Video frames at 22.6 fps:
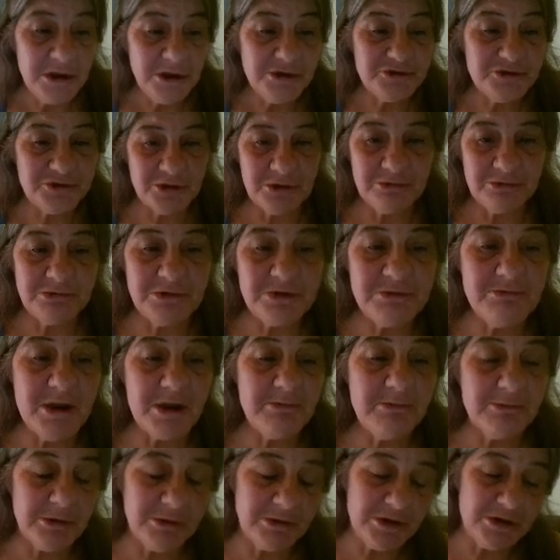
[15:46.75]
So
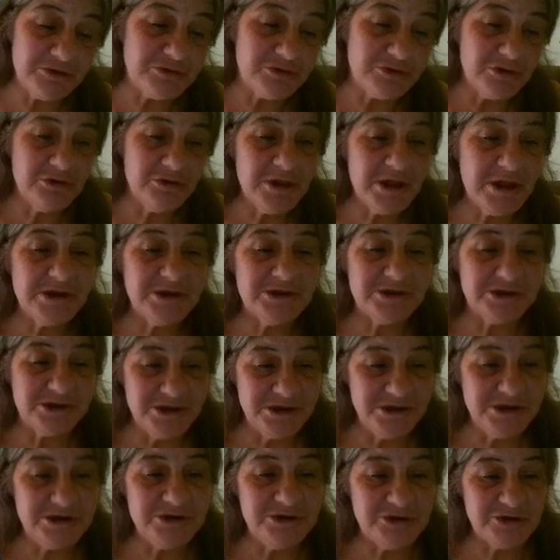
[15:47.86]
remember, until I see
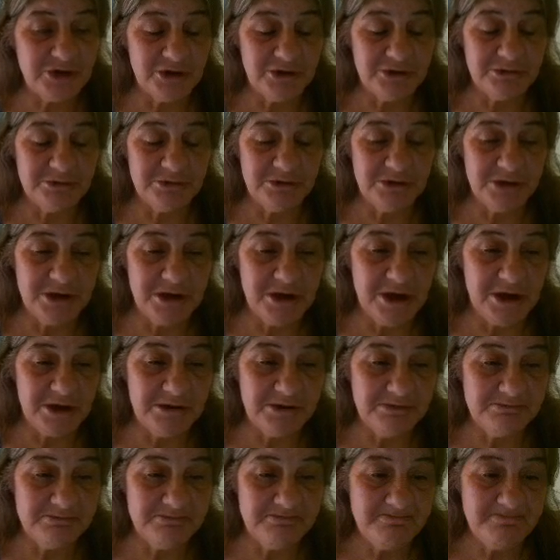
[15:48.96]
each other
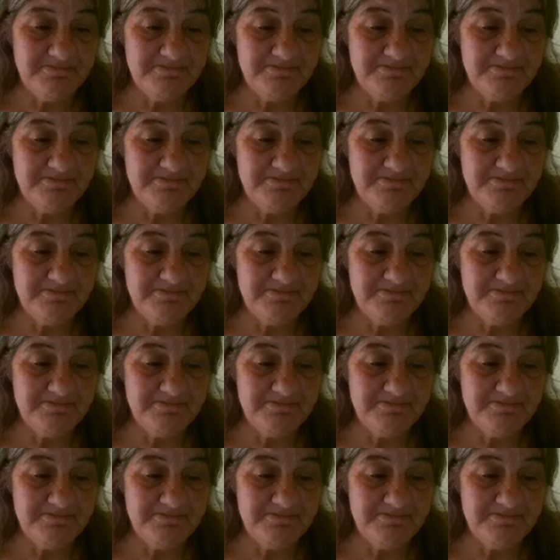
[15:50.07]
again,